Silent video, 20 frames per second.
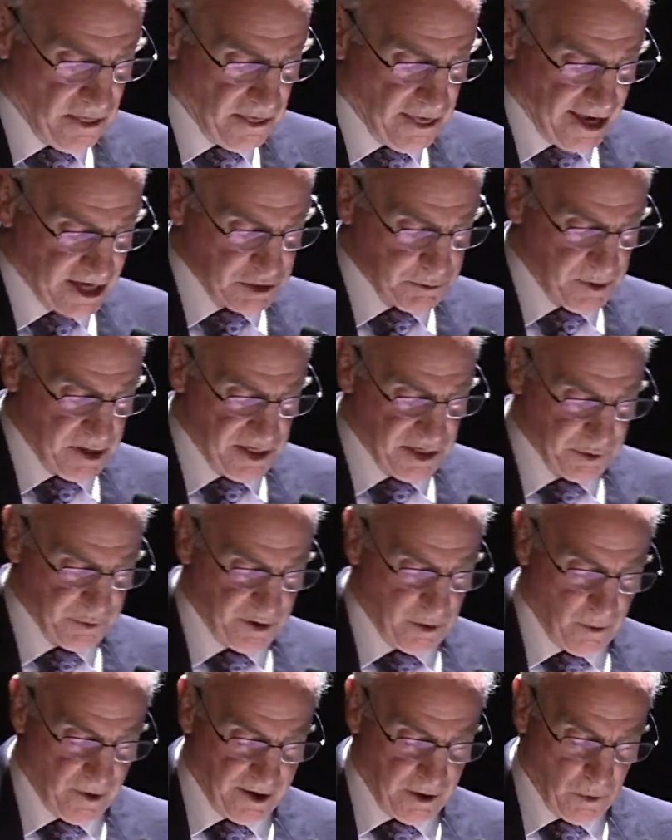The
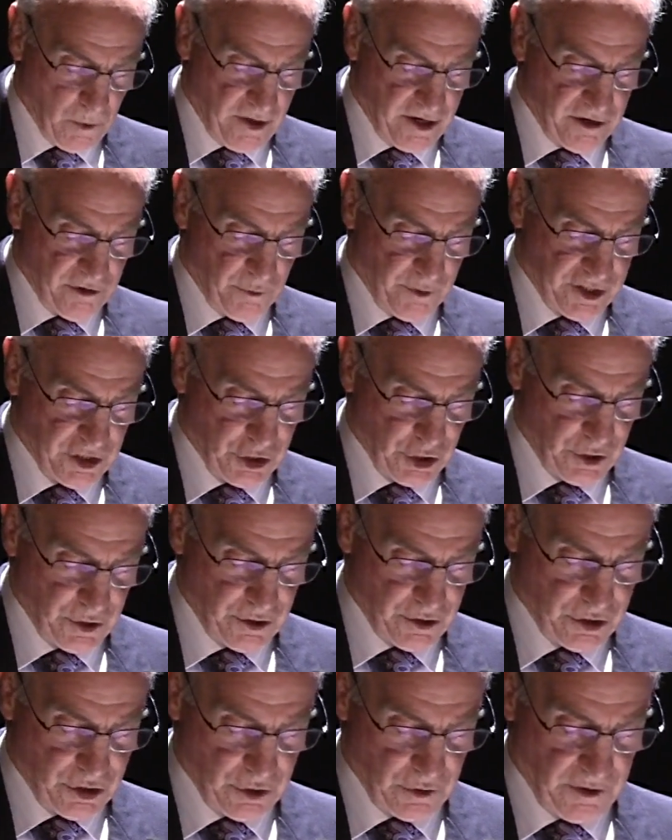XP-3Y1 returned